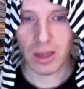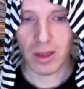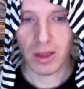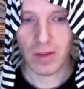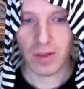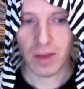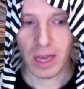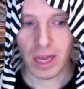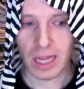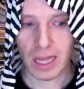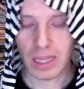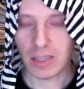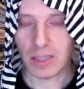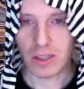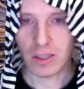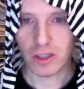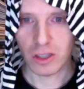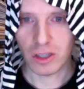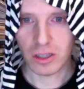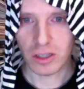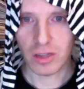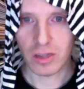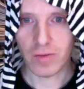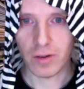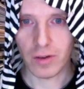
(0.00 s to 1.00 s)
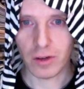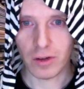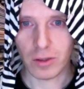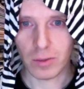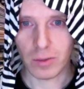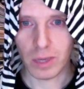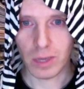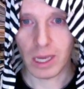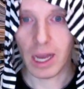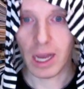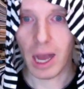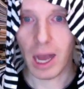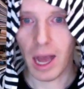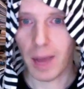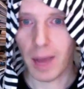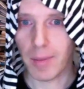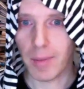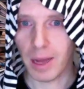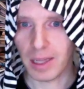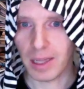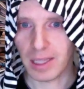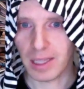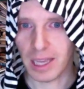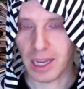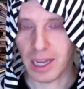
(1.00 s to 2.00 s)
And this is just the first week. I'm
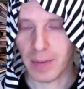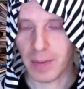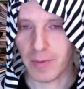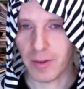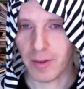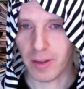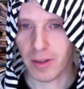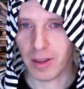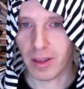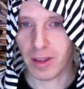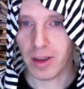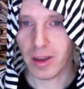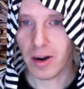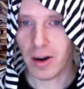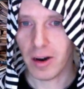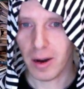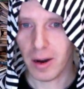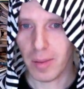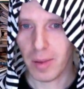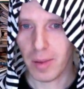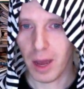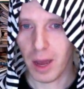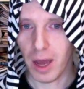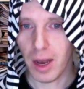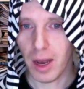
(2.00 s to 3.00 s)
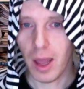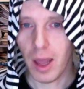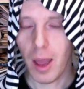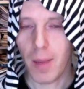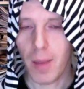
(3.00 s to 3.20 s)
not saying I'm fully there. I'm not.